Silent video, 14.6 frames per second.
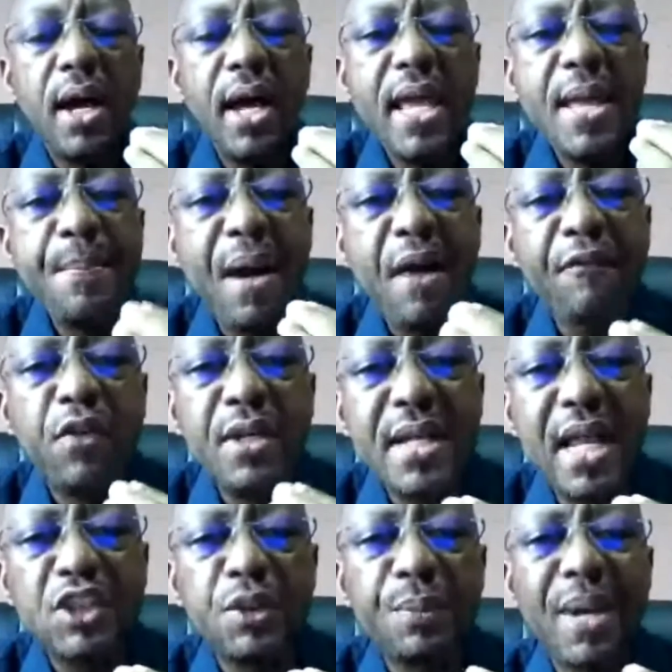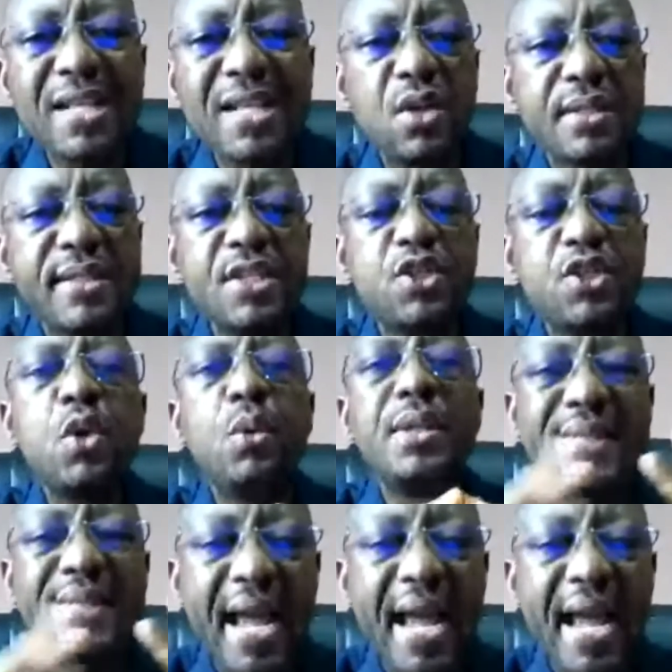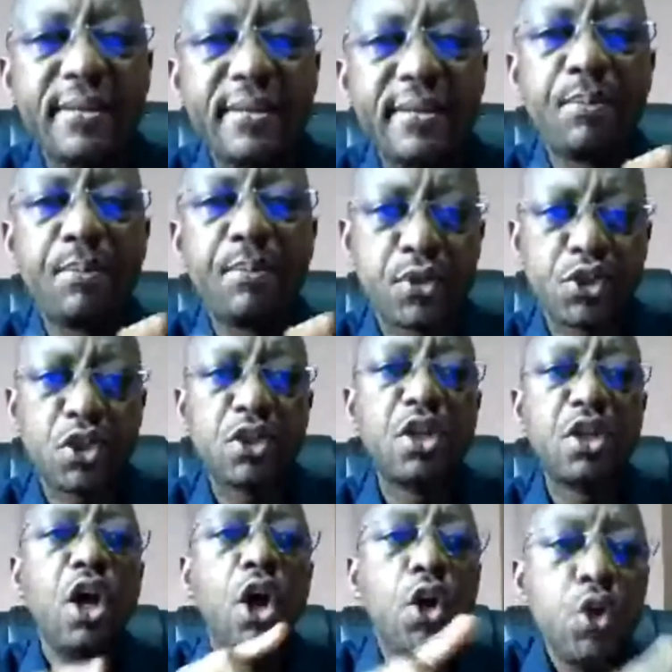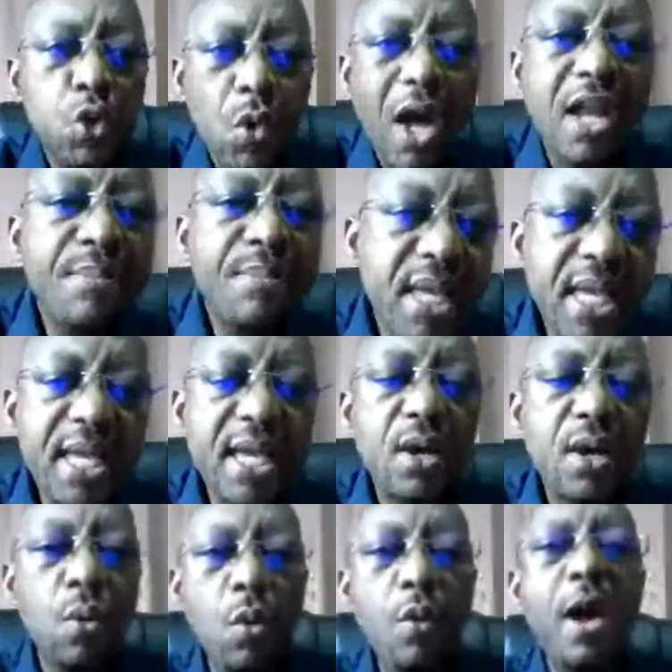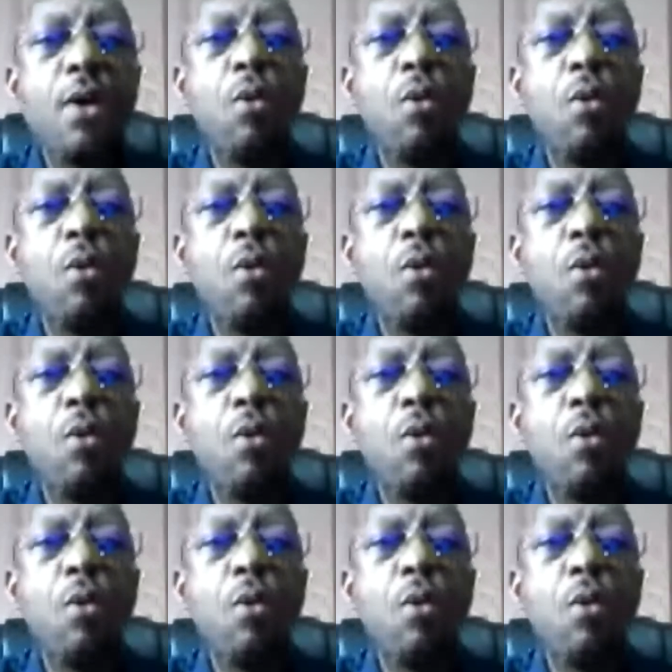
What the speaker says: impactful leadership has nothing to do with title and position. You and me were